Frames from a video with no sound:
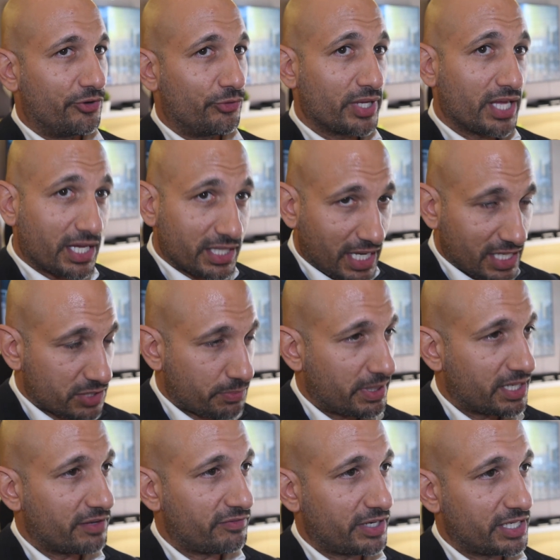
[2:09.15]
Riyadh has
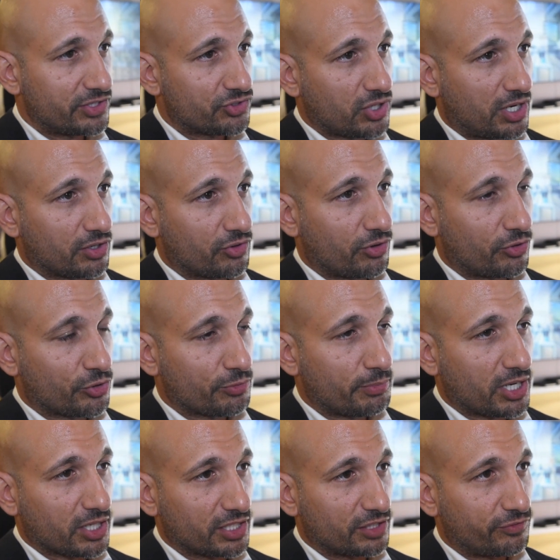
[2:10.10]
been a very strong growth
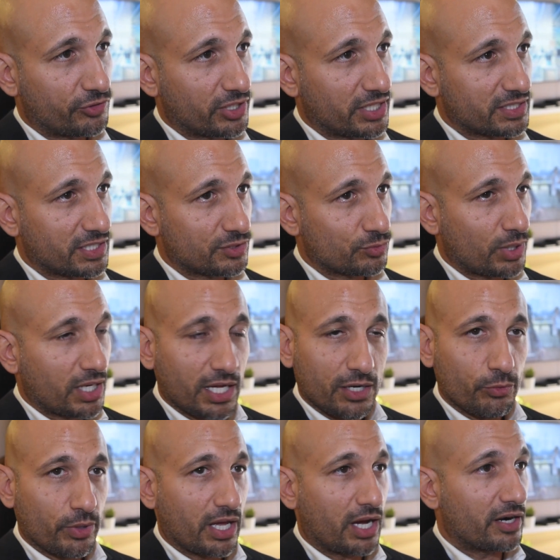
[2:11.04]
market for us as
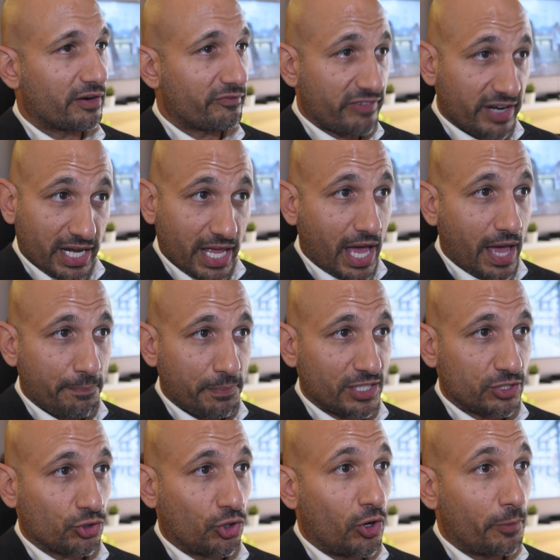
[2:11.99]
well. We are very
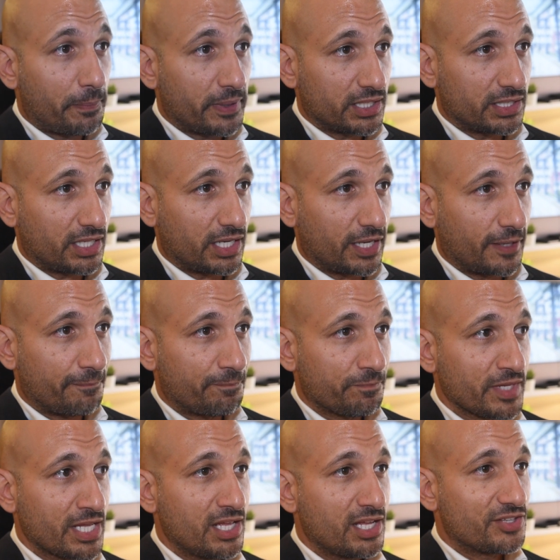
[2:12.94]
happy to open the
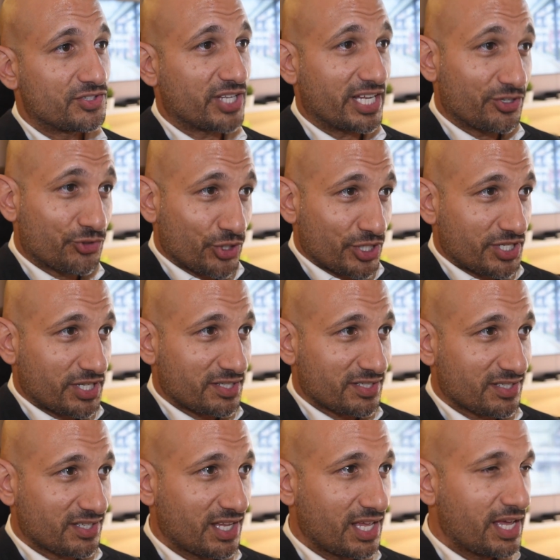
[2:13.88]
St.
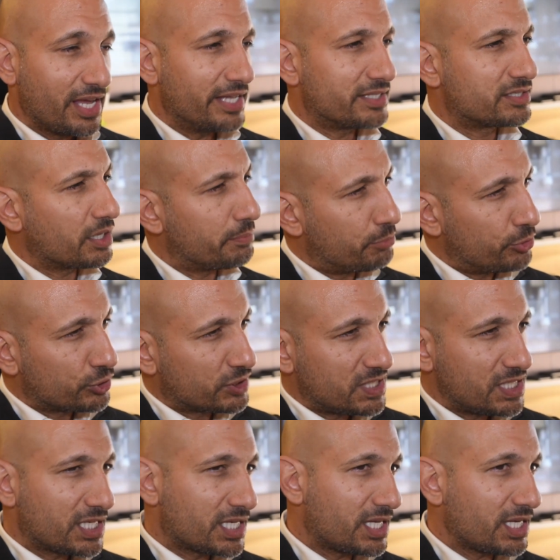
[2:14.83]
Regis. It's a
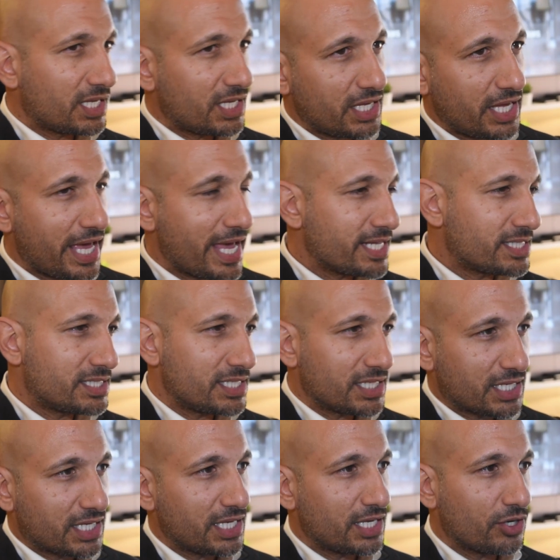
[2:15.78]
boutique
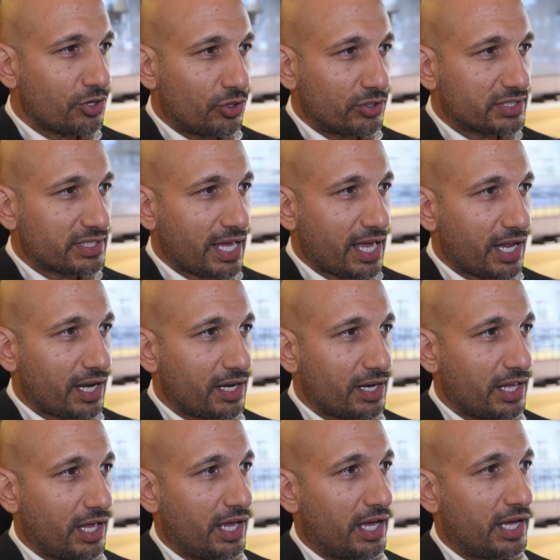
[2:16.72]
80 key
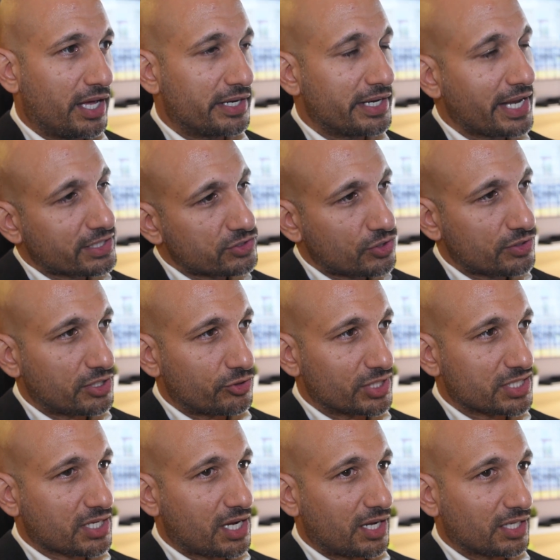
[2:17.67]
hotel next to the
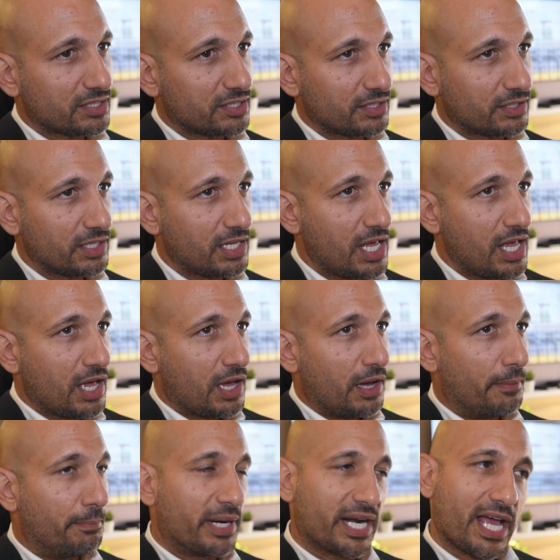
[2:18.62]
Ritz-Carlton,
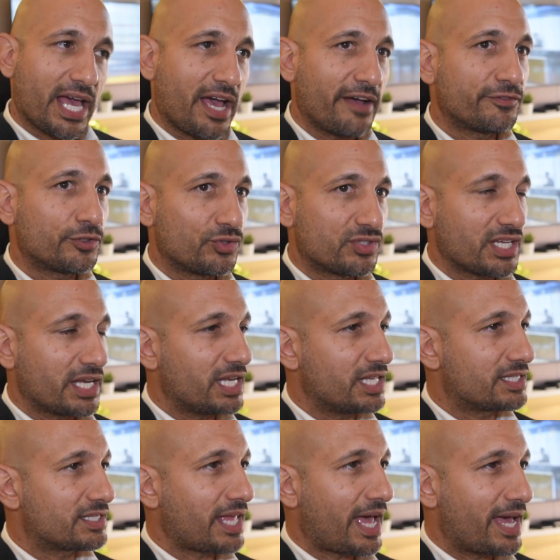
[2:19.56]
but I have to say
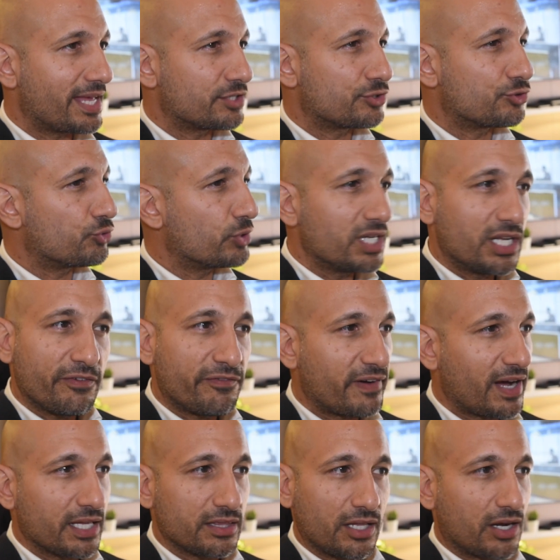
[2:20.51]
it has
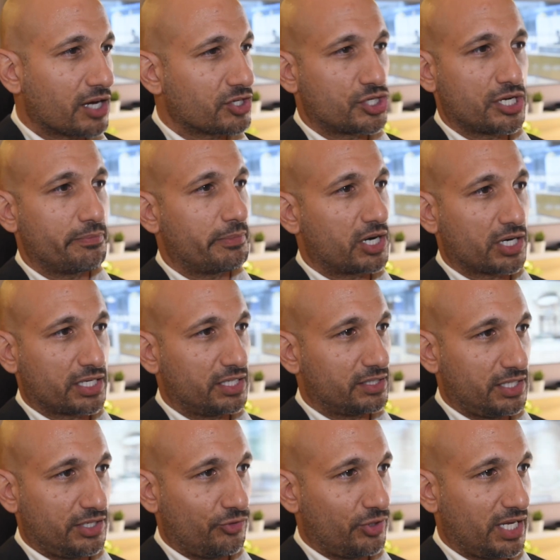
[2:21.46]
redefined the luxury
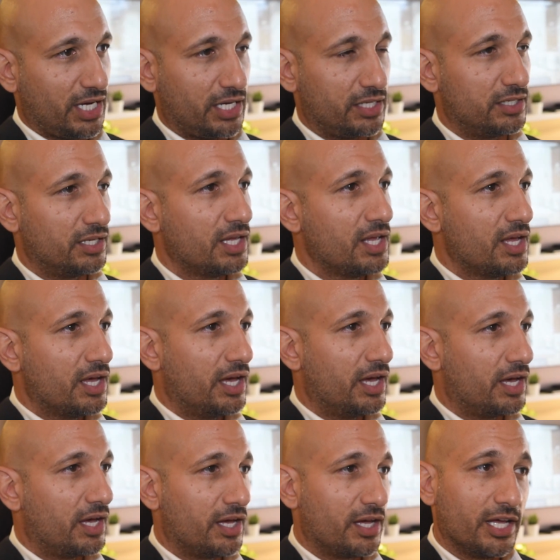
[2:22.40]
market in Riyadh.
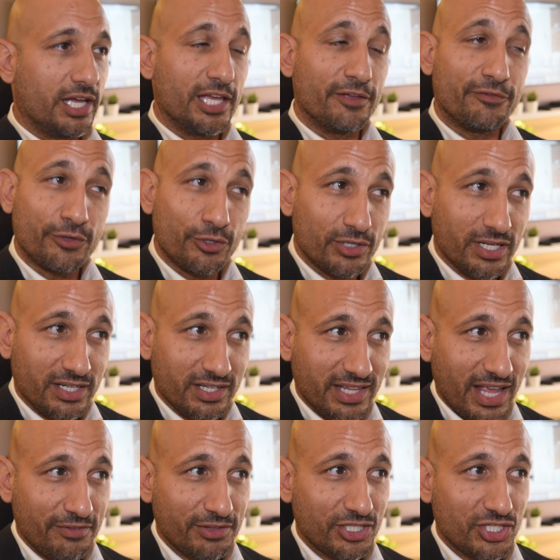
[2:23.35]
If you
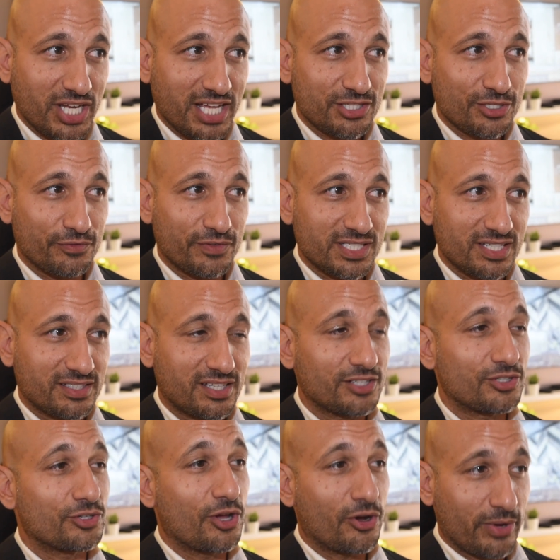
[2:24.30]
didn't have the chance to visit
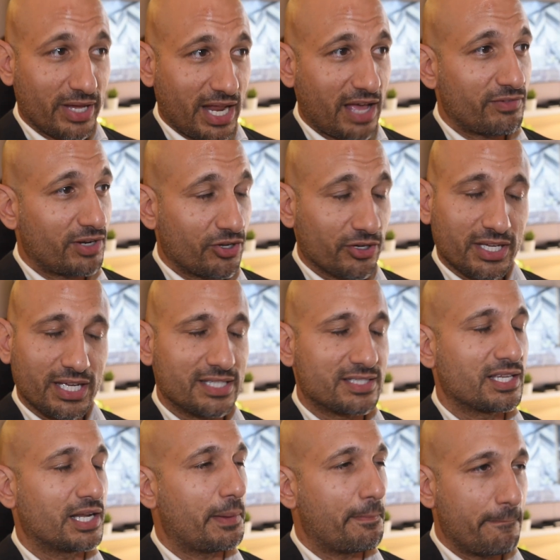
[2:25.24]
it, go and have a look.
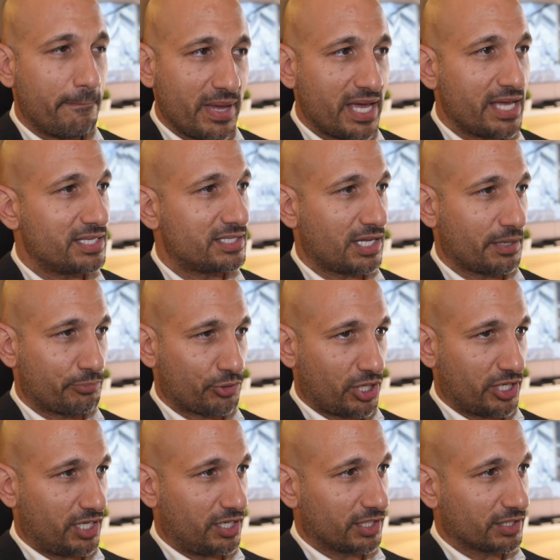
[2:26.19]
It's an amazing
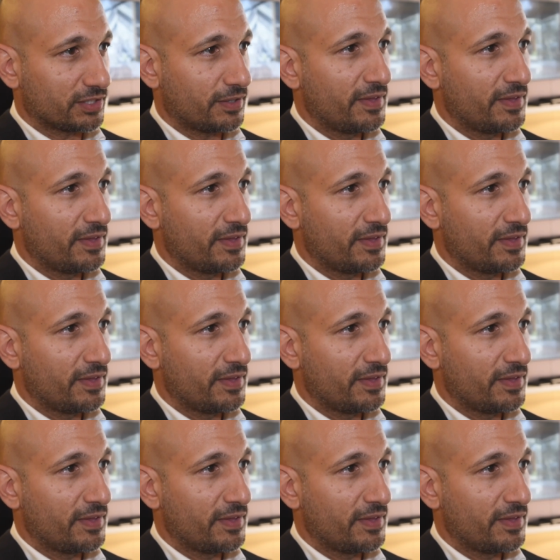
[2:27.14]
product.